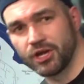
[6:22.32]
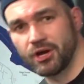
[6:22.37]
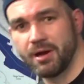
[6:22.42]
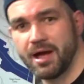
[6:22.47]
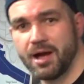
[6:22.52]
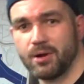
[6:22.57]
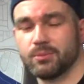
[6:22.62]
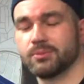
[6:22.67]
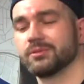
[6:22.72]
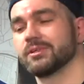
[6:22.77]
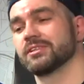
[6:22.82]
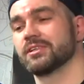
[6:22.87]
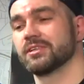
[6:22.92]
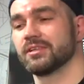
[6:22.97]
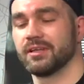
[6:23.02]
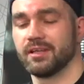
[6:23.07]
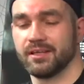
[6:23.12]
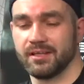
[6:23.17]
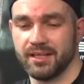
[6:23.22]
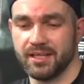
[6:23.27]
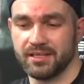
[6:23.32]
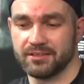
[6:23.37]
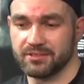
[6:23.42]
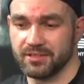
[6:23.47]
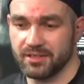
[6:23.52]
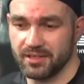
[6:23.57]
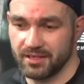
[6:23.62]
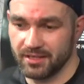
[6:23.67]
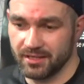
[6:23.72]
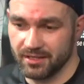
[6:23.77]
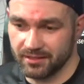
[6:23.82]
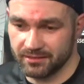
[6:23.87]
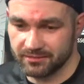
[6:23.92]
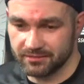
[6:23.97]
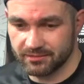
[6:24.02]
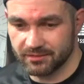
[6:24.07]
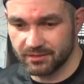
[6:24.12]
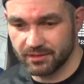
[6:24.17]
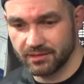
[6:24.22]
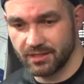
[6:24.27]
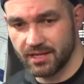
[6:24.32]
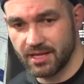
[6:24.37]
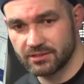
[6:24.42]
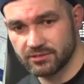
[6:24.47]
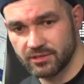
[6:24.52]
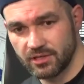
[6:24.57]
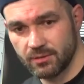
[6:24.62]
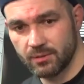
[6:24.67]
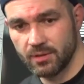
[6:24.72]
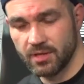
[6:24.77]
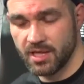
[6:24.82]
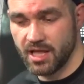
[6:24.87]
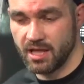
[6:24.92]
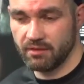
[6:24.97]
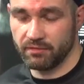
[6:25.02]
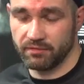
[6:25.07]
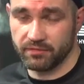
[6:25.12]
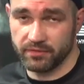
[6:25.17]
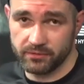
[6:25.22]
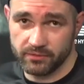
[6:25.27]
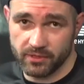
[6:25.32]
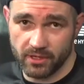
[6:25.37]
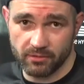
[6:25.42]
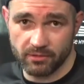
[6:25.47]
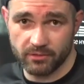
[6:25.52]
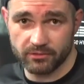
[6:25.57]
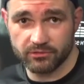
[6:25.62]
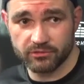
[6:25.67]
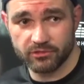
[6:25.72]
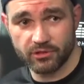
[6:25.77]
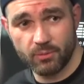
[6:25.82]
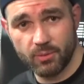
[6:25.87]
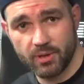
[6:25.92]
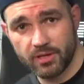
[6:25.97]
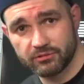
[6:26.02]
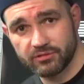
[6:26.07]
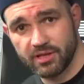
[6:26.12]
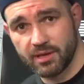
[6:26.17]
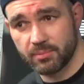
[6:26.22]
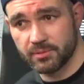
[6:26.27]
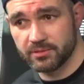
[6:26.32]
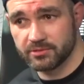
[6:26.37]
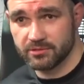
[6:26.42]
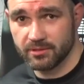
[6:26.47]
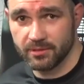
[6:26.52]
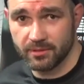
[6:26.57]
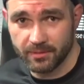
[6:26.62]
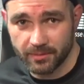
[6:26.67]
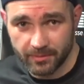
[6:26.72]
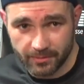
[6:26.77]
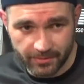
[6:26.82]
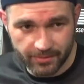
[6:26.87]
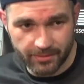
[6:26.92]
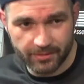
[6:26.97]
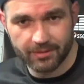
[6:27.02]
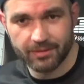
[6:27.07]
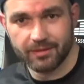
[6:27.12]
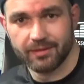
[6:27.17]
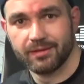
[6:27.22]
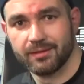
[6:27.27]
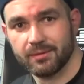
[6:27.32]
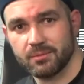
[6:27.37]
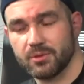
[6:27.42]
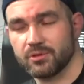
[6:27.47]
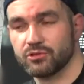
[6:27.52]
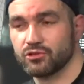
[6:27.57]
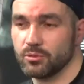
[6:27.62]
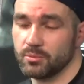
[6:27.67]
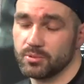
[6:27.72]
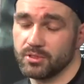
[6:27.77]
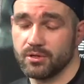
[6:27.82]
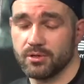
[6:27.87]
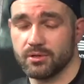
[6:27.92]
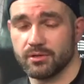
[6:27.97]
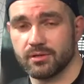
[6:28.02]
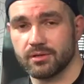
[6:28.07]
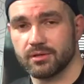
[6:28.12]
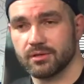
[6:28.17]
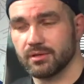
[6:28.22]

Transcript: out into Glasgow, have a few donuts and see what else happens. It should be good.